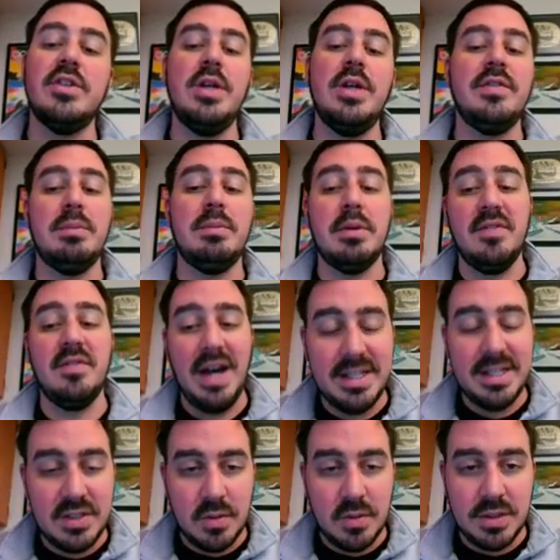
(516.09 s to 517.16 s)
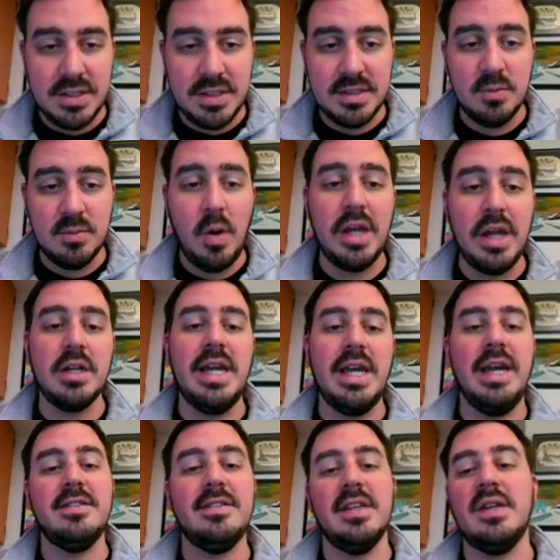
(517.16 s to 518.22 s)
and you have to provide sources and why you're
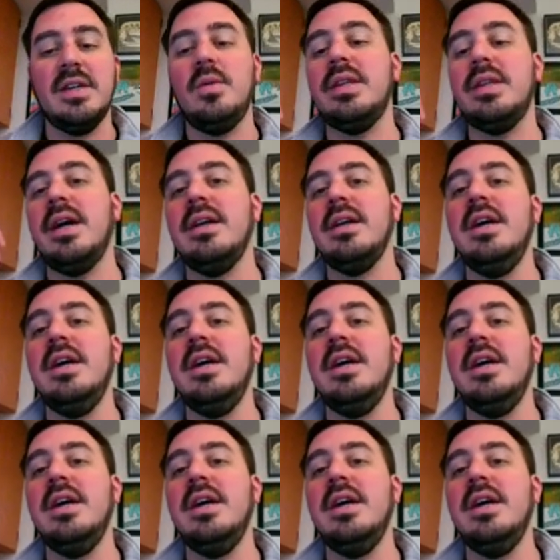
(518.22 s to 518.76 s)
canceling and whatnot.